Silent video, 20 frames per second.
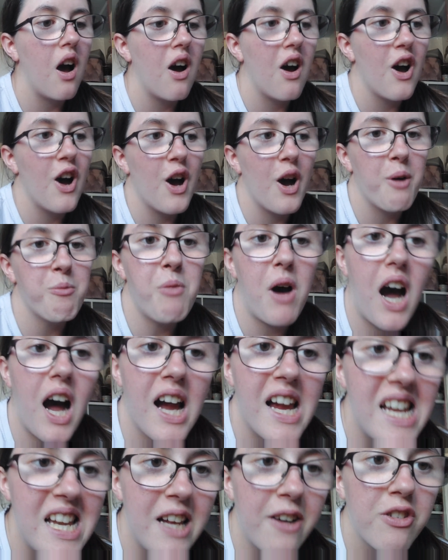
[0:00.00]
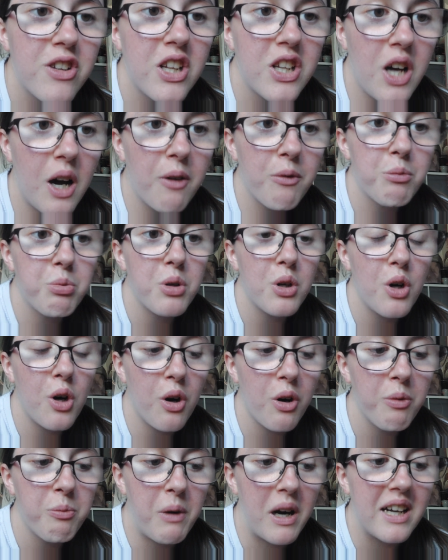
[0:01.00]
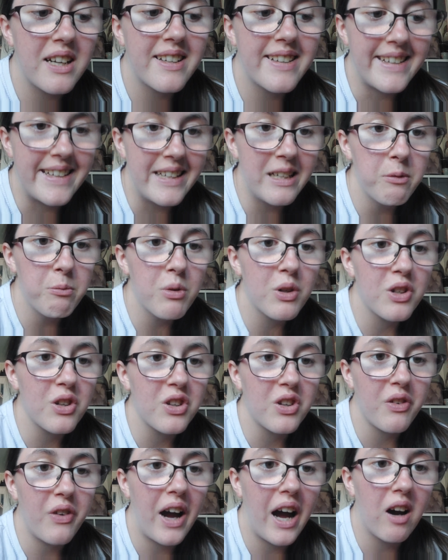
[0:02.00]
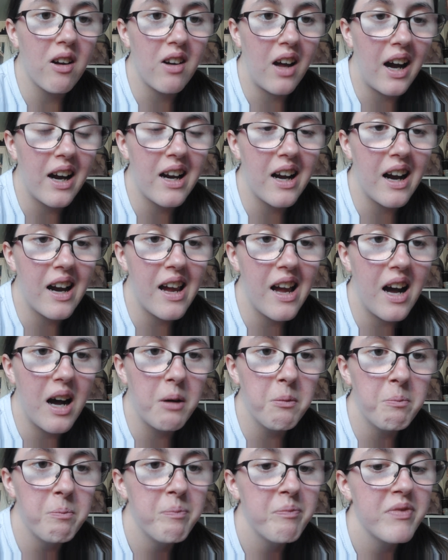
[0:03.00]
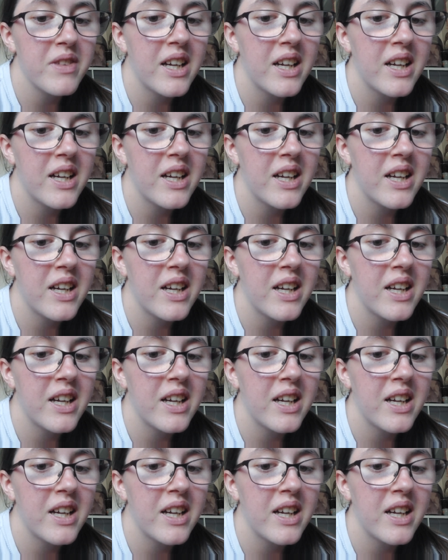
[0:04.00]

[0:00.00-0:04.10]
I lifted up off my seat because of how light I am.